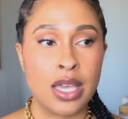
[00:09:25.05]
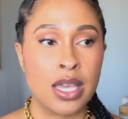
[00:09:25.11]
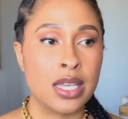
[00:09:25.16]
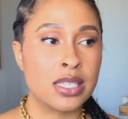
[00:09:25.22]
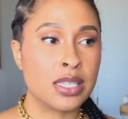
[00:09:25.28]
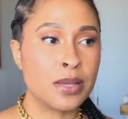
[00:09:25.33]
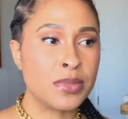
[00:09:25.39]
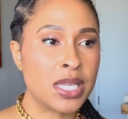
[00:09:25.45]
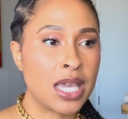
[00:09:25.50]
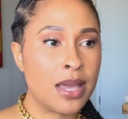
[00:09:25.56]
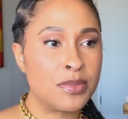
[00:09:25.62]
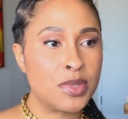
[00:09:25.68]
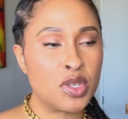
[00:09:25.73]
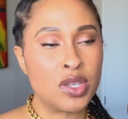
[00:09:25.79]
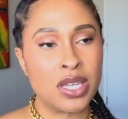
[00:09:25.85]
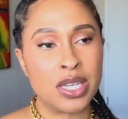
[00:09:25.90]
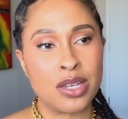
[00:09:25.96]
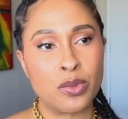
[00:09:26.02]
Sometimes you
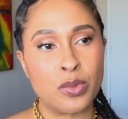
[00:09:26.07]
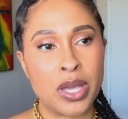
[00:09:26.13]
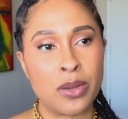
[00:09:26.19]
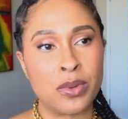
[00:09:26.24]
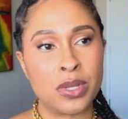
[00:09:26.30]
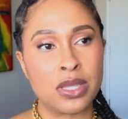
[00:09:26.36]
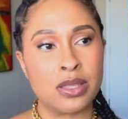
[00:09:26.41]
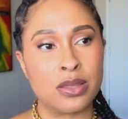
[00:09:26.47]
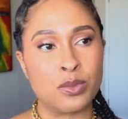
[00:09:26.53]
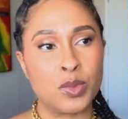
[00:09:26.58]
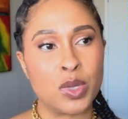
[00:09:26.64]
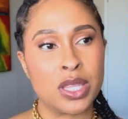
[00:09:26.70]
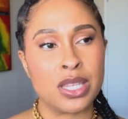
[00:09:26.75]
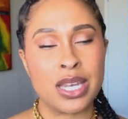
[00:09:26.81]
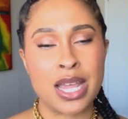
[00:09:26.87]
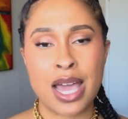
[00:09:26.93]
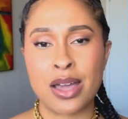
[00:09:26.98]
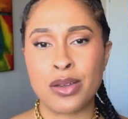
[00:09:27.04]
can get away with
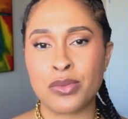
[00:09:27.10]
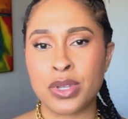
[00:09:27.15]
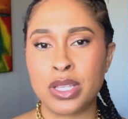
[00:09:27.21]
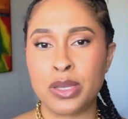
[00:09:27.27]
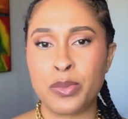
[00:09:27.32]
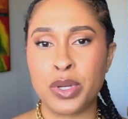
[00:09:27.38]
not really